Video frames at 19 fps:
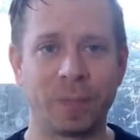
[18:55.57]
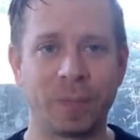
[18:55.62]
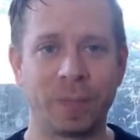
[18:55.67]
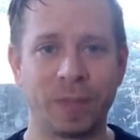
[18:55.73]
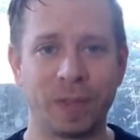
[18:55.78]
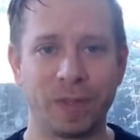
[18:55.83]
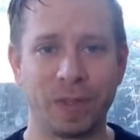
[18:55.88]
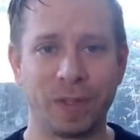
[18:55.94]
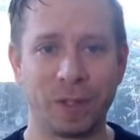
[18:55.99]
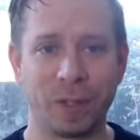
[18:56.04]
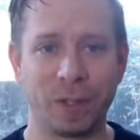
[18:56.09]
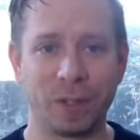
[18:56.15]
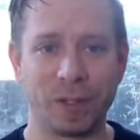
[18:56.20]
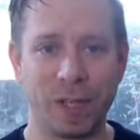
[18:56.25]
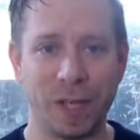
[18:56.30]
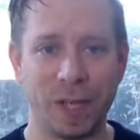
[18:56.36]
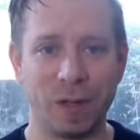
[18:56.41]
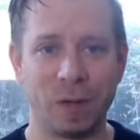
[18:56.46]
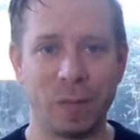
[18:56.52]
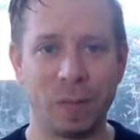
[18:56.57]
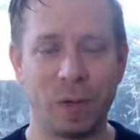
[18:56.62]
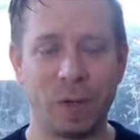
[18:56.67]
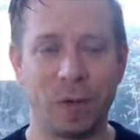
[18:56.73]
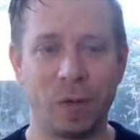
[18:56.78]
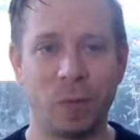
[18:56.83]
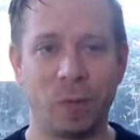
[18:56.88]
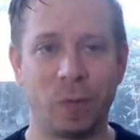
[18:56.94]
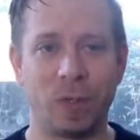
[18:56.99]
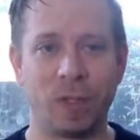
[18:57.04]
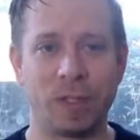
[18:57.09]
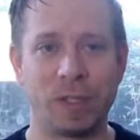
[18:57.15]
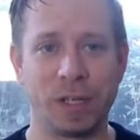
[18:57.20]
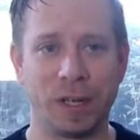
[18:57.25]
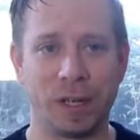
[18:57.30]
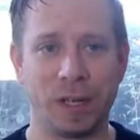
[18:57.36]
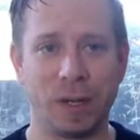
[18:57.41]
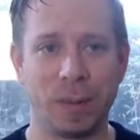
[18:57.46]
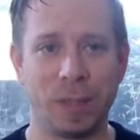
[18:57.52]
Does your tailbone want to
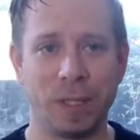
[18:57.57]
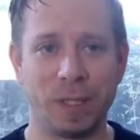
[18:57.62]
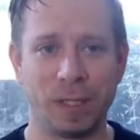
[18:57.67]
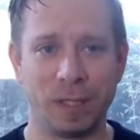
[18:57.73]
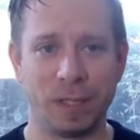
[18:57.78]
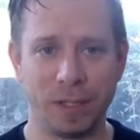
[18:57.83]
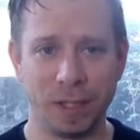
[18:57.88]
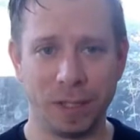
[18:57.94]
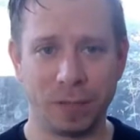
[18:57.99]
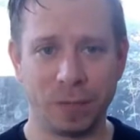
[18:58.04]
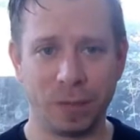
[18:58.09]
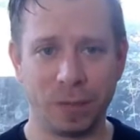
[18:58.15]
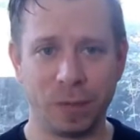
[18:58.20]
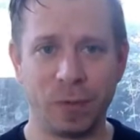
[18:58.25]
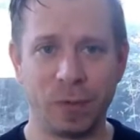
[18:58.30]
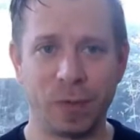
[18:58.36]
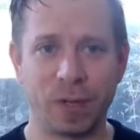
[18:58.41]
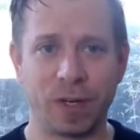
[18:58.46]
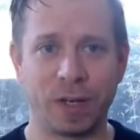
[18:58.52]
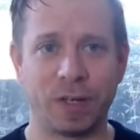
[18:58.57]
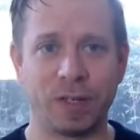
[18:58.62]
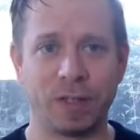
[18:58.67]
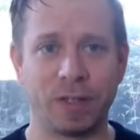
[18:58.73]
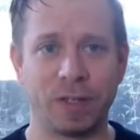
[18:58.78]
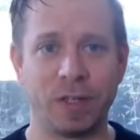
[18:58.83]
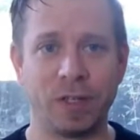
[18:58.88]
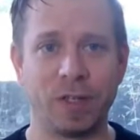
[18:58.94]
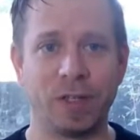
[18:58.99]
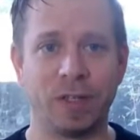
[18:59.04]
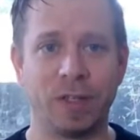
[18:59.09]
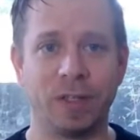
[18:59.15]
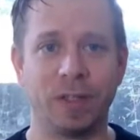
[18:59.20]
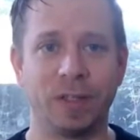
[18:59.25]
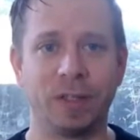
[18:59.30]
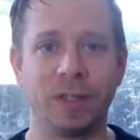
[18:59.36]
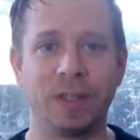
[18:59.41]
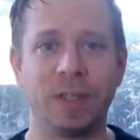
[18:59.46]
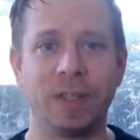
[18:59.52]
come into different
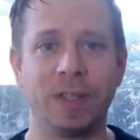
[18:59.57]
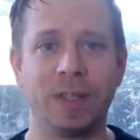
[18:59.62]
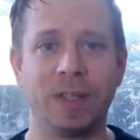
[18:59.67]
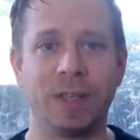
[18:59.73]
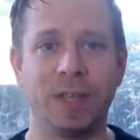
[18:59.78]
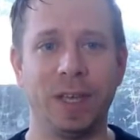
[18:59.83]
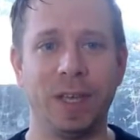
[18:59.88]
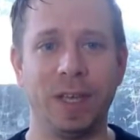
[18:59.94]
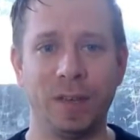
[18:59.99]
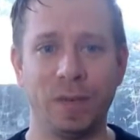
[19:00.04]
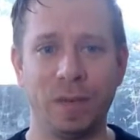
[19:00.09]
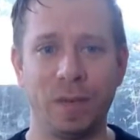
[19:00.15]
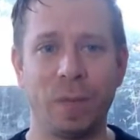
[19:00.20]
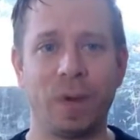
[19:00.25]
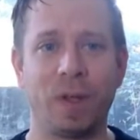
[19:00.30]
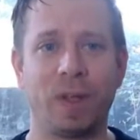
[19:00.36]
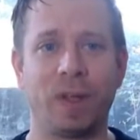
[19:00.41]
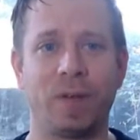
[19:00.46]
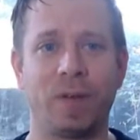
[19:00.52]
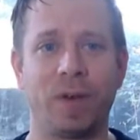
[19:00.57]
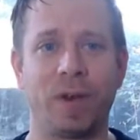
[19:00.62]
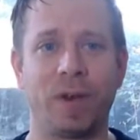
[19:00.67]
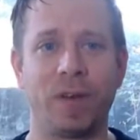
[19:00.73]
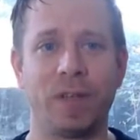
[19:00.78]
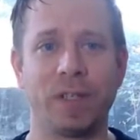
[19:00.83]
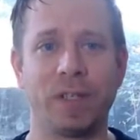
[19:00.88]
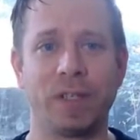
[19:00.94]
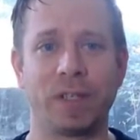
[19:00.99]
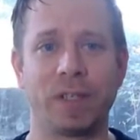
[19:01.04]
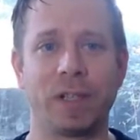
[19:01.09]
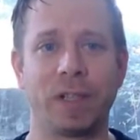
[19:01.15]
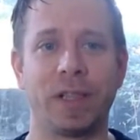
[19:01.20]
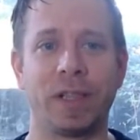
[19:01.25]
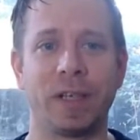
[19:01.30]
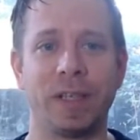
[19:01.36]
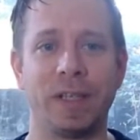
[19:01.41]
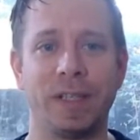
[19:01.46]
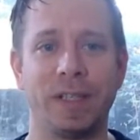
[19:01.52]
organizations, even with a very
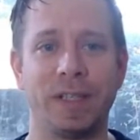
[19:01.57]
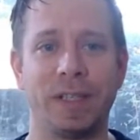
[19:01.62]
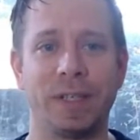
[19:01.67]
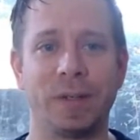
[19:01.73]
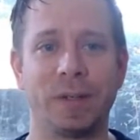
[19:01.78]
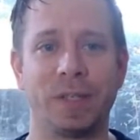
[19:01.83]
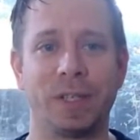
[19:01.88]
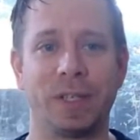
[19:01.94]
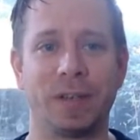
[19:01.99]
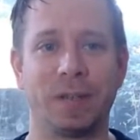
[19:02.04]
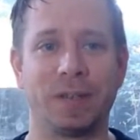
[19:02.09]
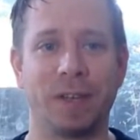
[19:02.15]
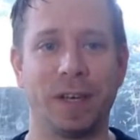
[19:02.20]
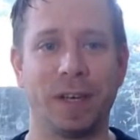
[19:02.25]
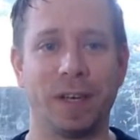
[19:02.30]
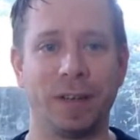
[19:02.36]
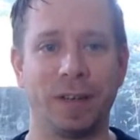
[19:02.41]
slight tilting of the head?